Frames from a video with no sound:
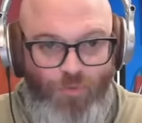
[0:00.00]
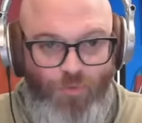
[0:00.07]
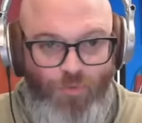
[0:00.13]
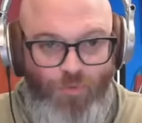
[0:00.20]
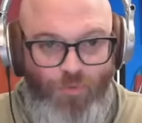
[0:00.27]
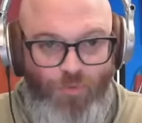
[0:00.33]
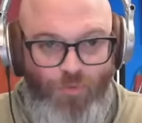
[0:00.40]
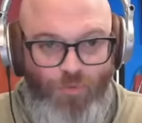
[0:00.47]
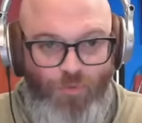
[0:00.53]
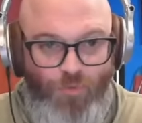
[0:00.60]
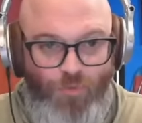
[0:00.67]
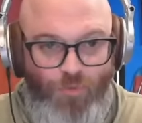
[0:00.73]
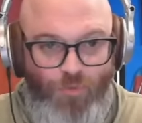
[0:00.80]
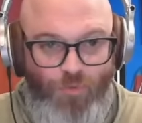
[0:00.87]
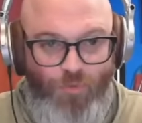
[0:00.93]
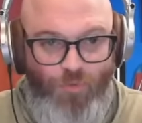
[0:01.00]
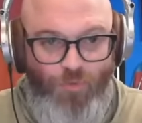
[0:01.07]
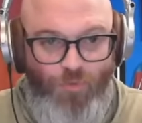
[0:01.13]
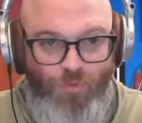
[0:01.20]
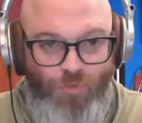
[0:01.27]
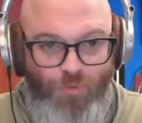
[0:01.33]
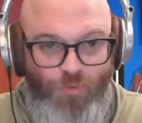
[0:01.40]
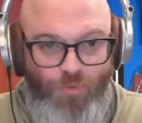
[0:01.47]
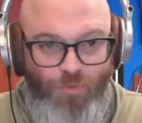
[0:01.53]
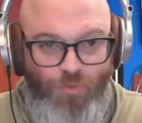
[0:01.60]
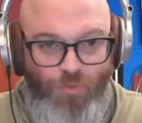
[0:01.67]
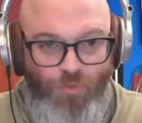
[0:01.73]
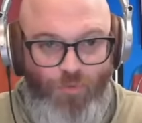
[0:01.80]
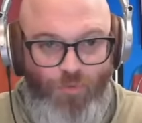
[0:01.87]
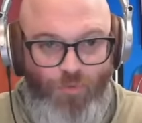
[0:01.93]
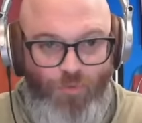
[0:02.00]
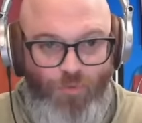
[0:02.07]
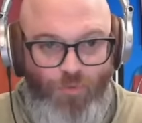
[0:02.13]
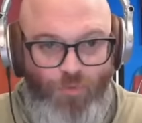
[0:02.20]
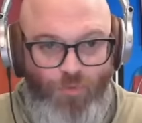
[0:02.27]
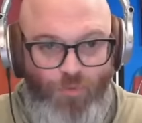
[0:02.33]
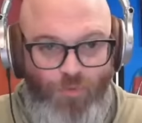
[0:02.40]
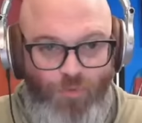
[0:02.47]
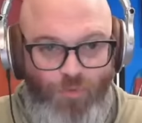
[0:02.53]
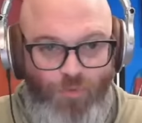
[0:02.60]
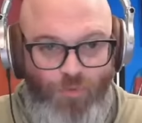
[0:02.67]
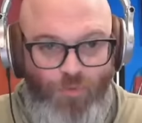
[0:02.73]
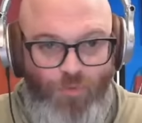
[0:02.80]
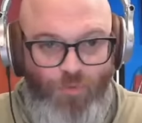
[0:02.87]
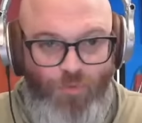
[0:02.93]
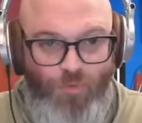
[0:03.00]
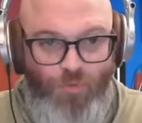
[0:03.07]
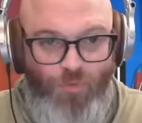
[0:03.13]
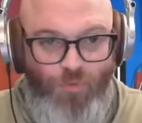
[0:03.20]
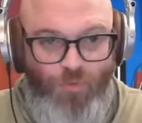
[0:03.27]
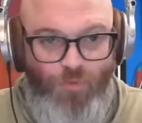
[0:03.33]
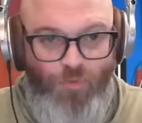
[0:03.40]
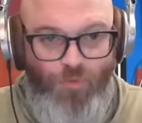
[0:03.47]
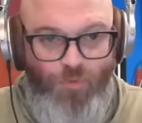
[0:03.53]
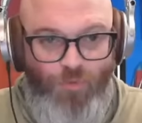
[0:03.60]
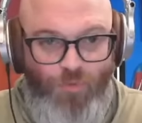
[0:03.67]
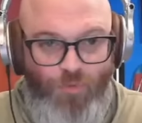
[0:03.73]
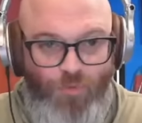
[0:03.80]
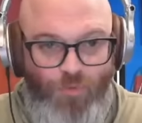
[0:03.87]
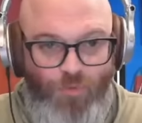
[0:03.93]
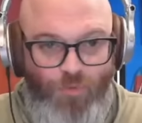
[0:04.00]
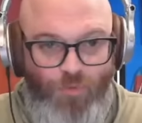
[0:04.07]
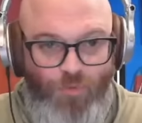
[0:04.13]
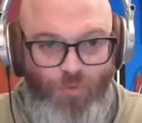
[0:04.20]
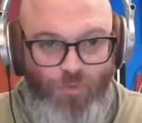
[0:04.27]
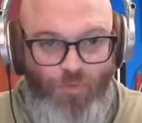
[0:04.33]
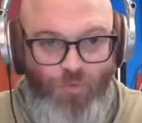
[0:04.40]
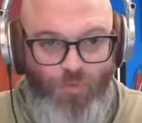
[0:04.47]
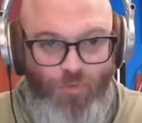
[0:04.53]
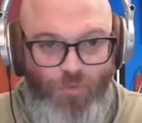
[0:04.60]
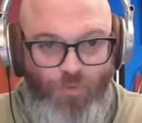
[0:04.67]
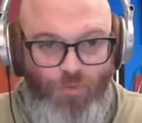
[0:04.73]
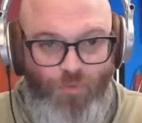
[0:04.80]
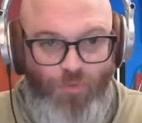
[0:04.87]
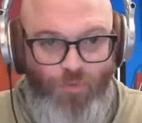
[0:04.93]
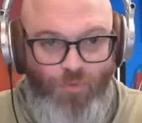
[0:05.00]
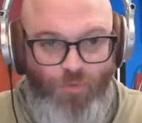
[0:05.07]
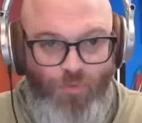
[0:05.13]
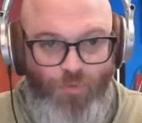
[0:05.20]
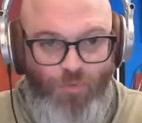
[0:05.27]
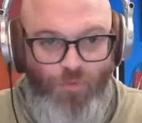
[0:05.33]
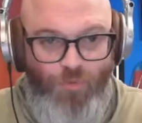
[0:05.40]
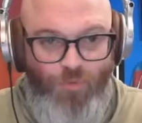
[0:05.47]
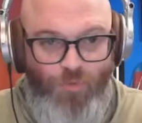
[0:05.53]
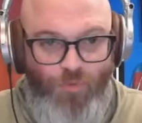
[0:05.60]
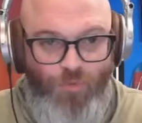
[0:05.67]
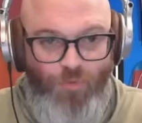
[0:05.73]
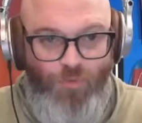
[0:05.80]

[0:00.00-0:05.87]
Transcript: The person shown says nothing.